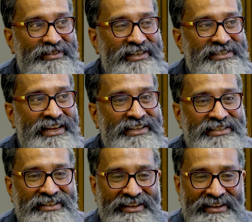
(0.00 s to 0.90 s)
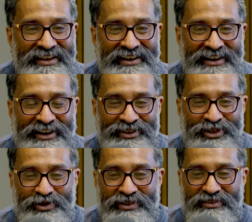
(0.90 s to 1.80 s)
is that how do
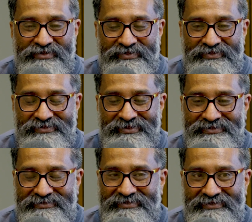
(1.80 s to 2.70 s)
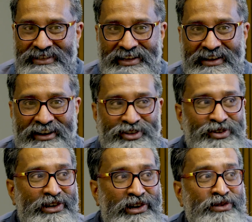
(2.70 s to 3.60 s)
you
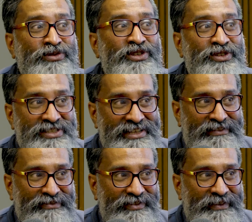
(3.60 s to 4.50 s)
include yourself?